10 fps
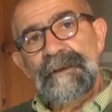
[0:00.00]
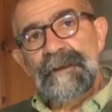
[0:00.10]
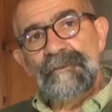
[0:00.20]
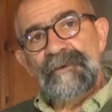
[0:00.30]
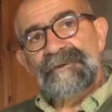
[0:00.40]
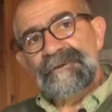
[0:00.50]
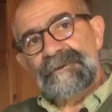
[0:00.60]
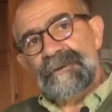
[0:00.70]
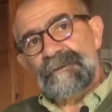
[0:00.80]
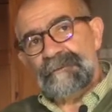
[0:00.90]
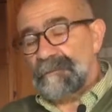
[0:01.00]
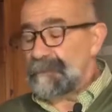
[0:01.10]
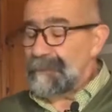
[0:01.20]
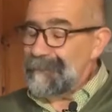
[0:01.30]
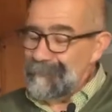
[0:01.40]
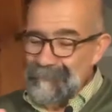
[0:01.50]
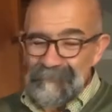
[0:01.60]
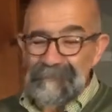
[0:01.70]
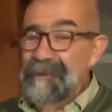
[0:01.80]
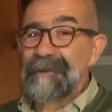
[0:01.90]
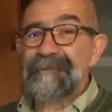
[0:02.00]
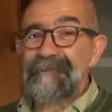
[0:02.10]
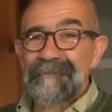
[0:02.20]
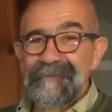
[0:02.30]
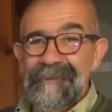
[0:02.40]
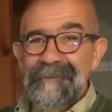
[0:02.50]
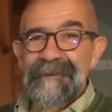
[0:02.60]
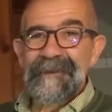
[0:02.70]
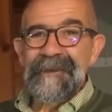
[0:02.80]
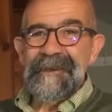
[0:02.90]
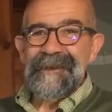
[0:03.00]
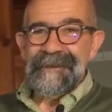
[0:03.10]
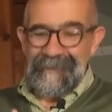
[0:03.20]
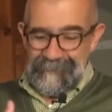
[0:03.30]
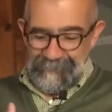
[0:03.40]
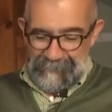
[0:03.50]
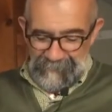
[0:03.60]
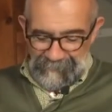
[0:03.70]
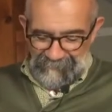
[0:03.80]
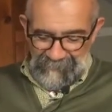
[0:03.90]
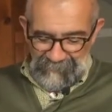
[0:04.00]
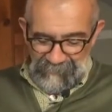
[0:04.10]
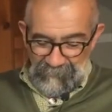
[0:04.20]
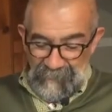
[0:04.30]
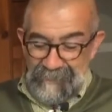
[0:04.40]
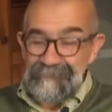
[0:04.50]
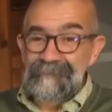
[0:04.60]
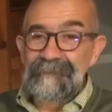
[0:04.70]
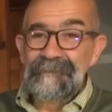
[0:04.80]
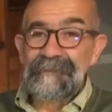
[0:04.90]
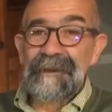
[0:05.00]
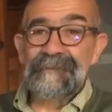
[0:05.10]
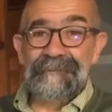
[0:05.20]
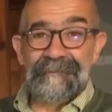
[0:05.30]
in which you're certainly not going to do it for you, but you're from your waist to your legs